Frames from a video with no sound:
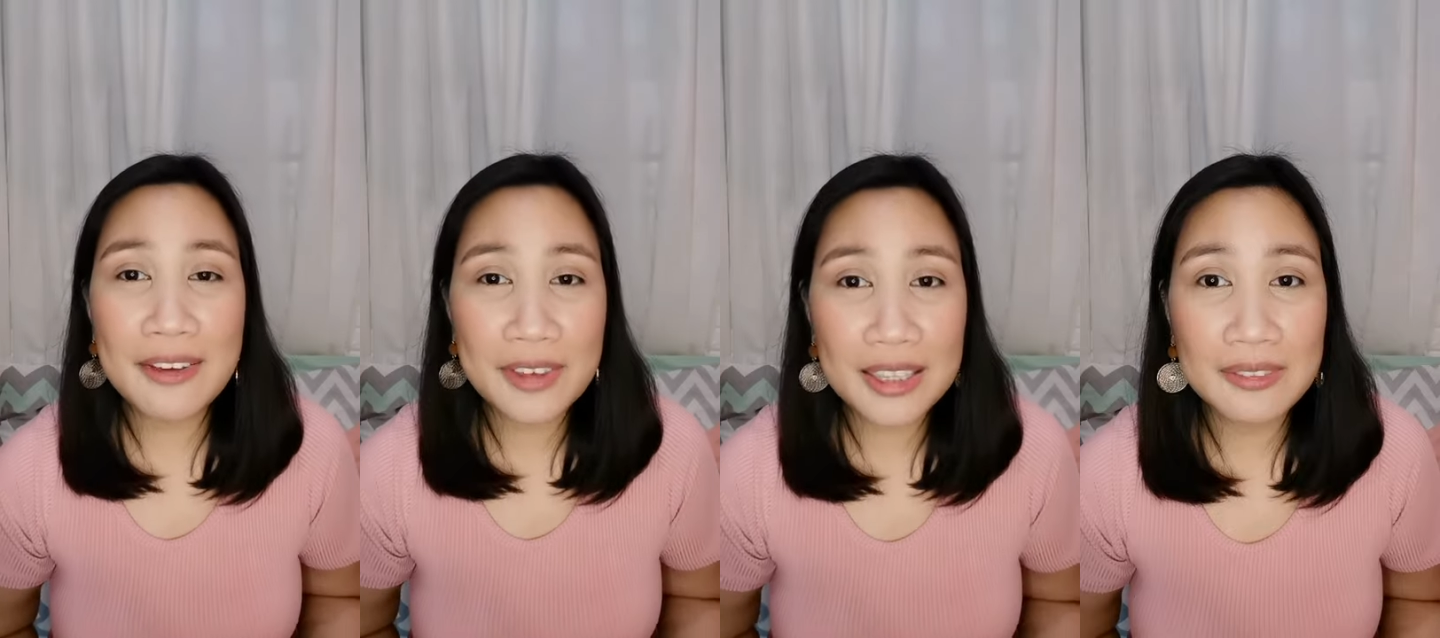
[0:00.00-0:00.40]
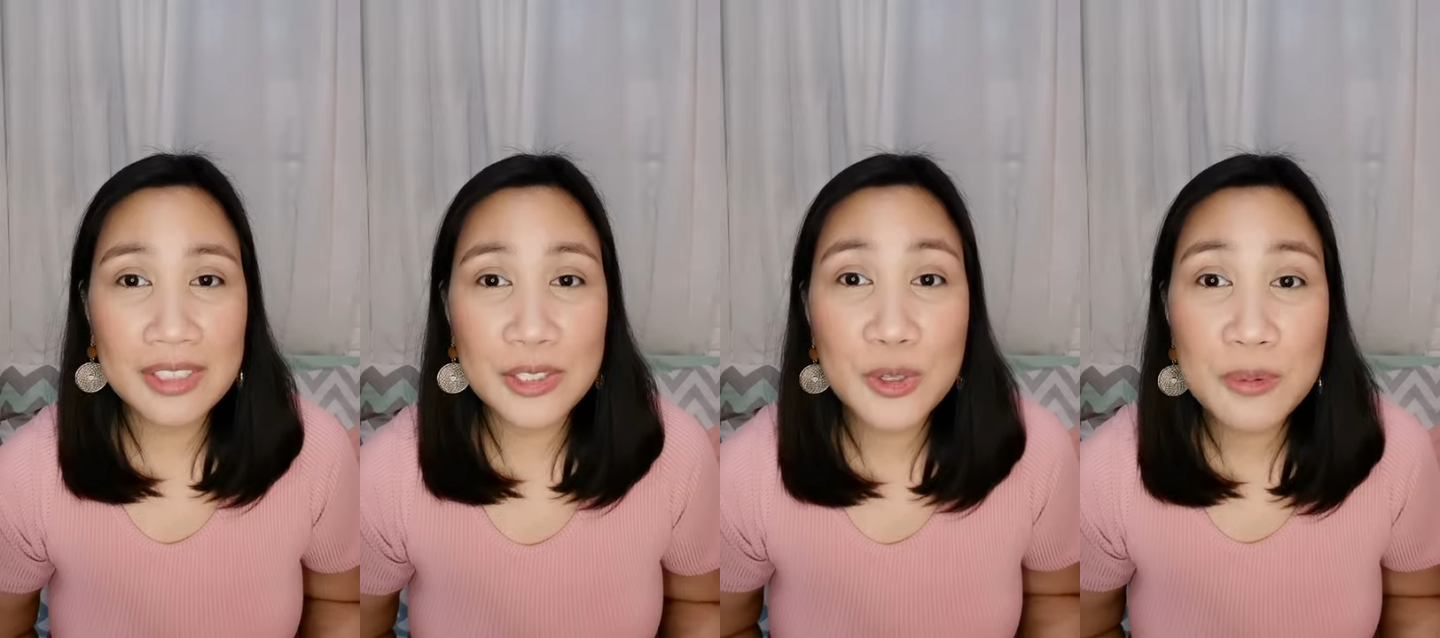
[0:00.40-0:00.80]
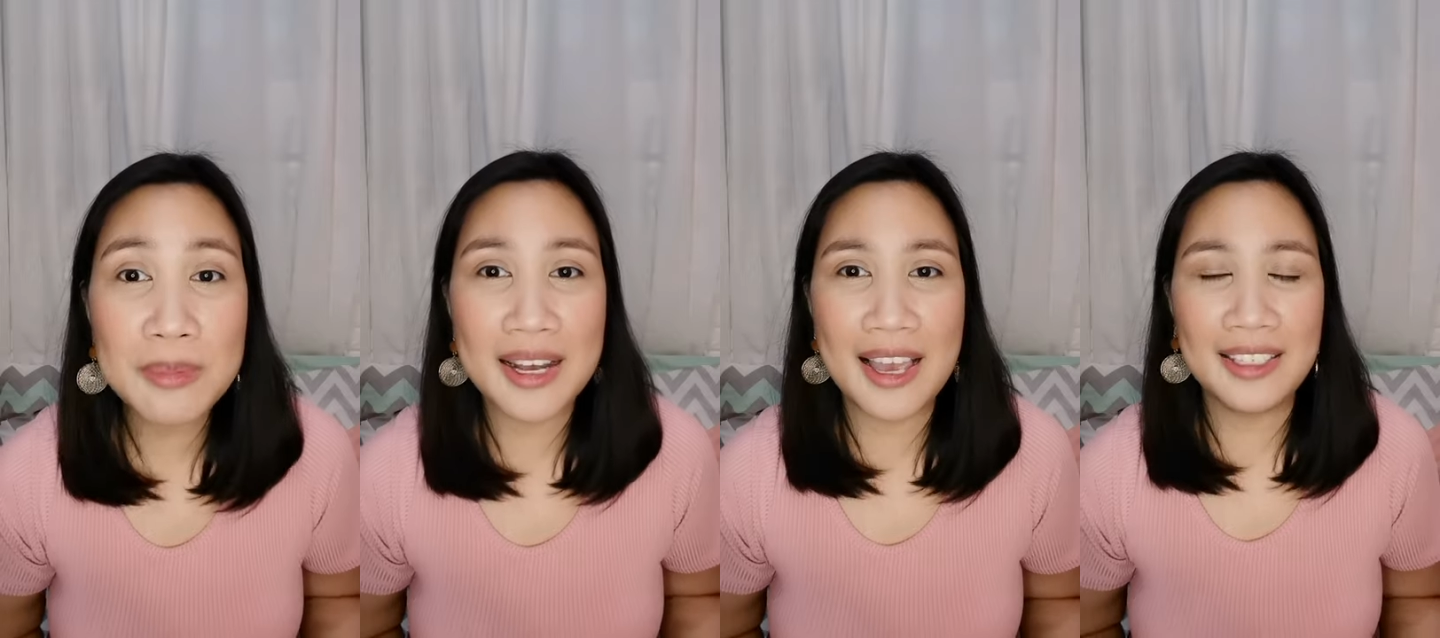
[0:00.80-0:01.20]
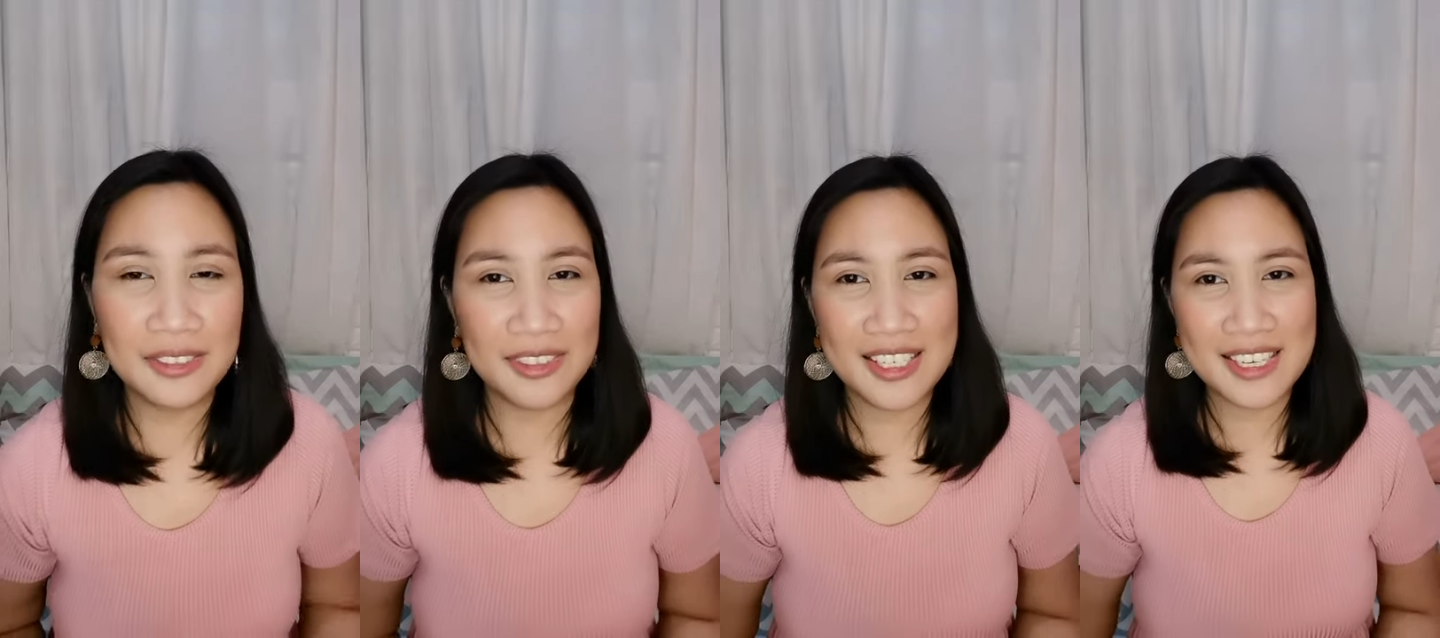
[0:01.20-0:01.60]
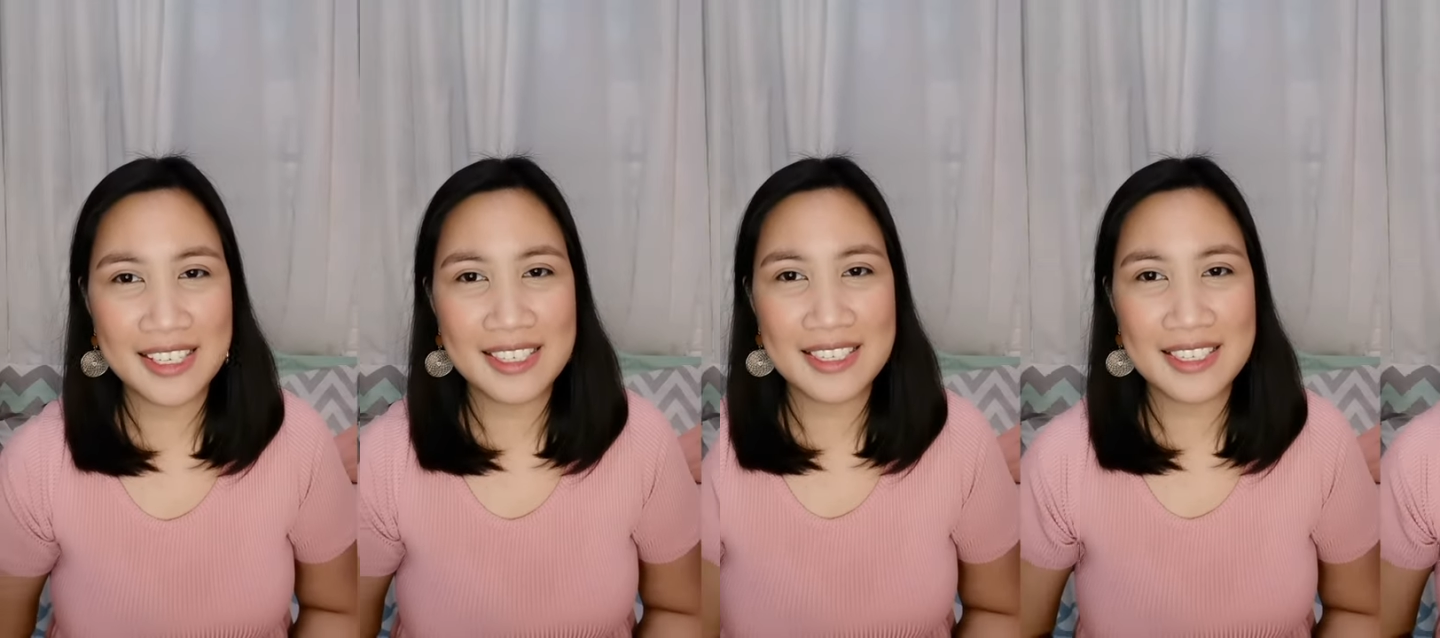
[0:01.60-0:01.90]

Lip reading: effectively yung mga ingredients.